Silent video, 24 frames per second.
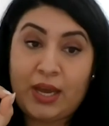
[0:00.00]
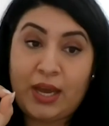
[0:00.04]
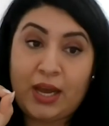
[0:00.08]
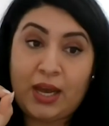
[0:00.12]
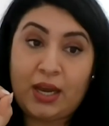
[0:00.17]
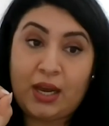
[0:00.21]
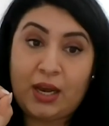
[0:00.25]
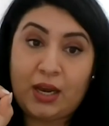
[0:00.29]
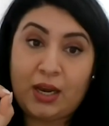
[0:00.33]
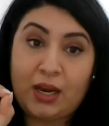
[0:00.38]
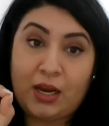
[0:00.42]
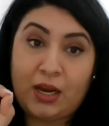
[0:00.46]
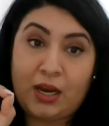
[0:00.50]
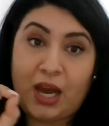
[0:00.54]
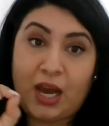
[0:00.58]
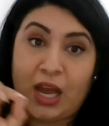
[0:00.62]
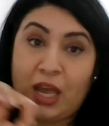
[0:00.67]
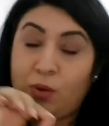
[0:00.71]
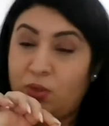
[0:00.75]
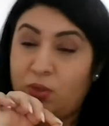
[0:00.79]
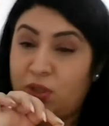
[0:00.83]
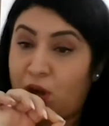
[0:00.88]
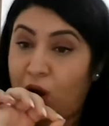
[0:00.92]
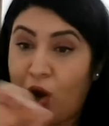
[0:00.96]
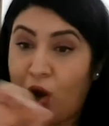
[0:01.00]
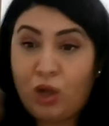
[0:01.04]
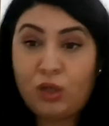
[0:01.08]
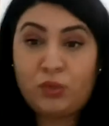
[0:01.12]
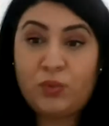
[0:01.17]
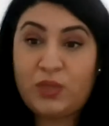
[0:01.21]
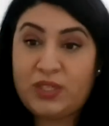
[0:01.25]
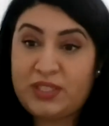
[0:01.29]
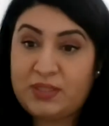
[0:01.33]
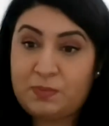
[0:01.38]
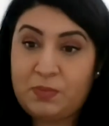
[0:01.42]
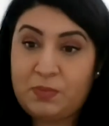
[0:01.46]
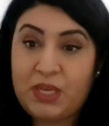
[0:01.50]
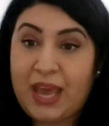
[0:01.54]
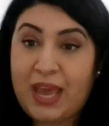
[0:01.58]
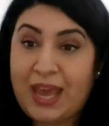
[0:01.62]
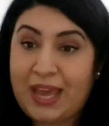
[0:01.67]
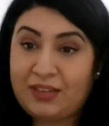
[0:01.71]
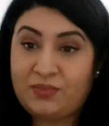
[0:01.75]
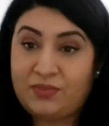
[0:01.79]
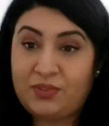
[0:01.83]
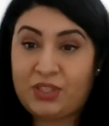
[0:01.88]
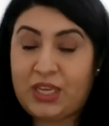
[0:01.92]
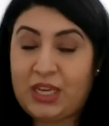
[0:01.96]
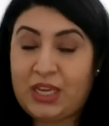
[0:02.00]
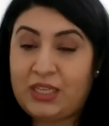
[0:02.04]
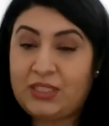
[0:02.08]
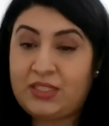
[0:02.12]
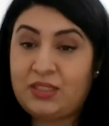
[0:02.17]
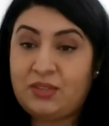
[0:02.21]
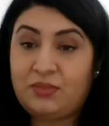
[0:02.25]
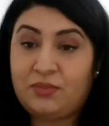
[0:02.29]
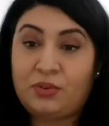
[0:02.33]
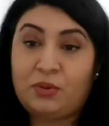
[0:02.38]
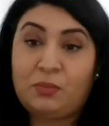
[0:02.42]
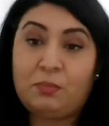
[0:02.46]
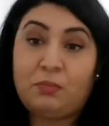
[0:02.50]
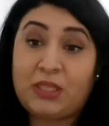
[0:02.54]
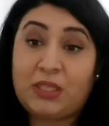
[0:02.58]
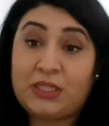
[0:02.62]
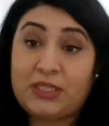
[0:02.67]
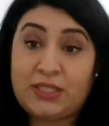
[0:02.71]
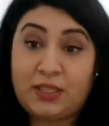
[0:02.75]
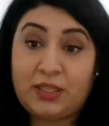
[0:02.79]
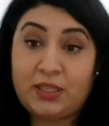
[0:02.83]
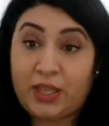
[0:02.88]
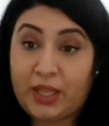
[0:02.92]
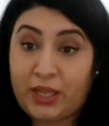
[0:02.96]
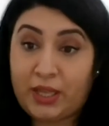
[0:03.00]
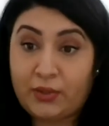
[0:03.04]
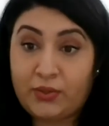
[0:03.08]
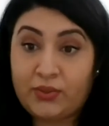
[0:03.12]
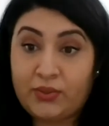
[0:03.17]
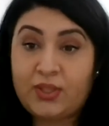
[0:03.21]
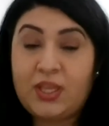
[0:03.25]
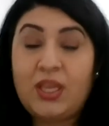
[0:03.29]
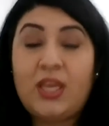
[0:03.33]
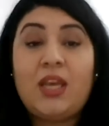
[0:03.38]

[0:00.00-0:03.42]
I will always be advocating for mental health.